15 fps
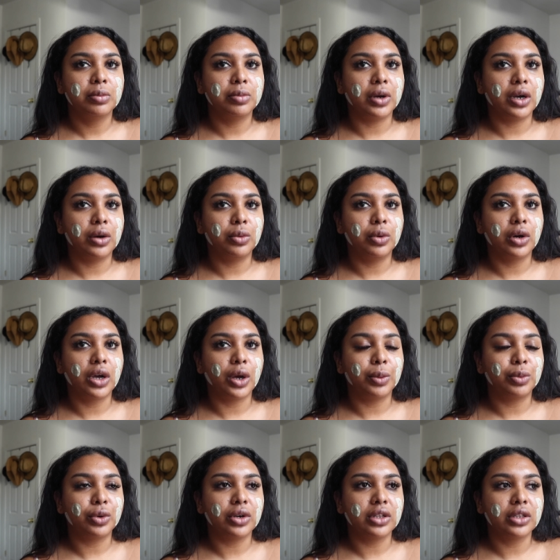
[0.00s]
but woke
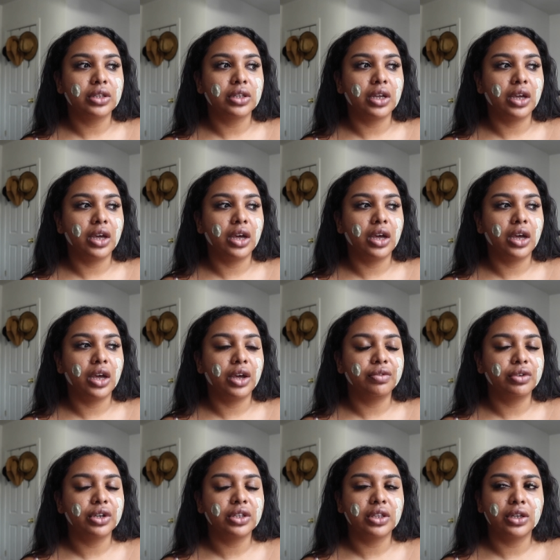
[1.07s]
up with
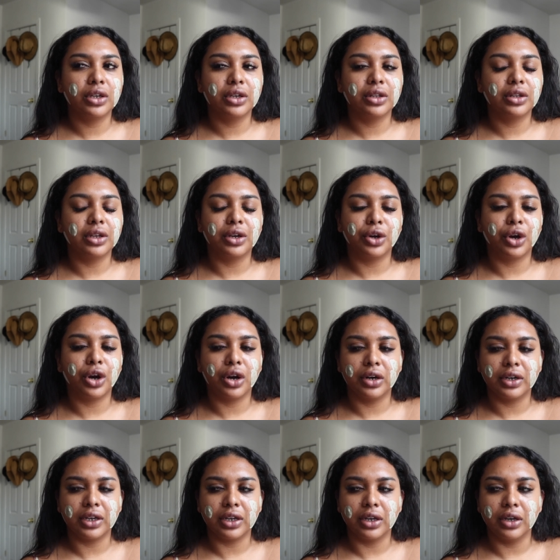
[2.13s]
everything like
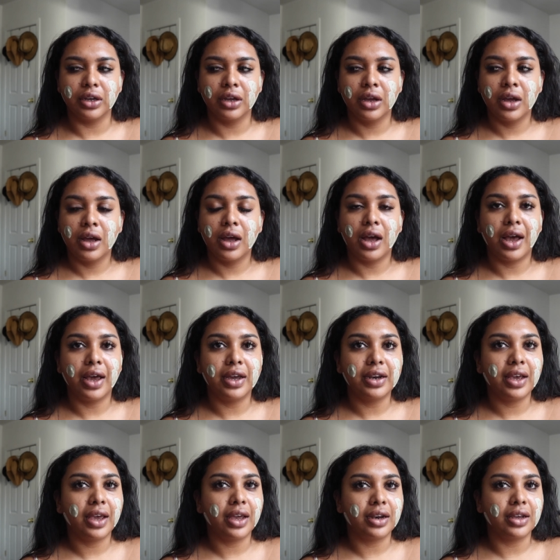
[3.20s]
hurting. I had
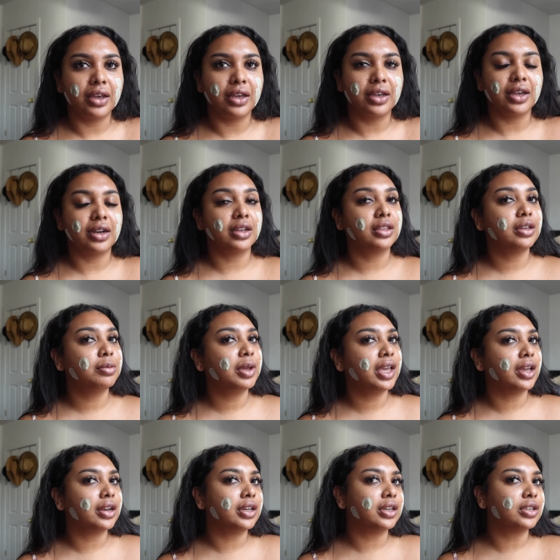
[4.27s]
a headache, and I think my
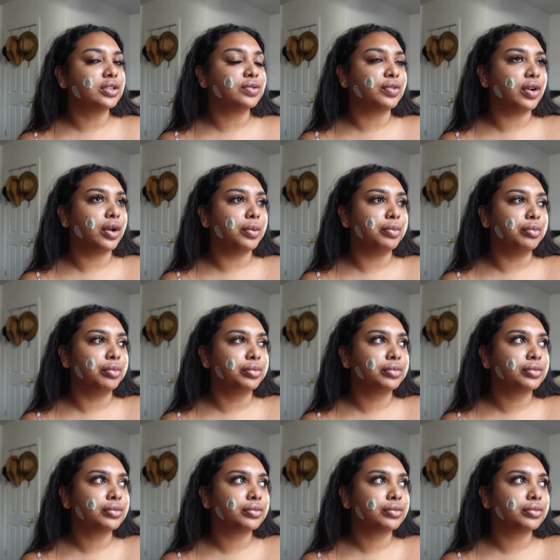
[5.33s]
headache is from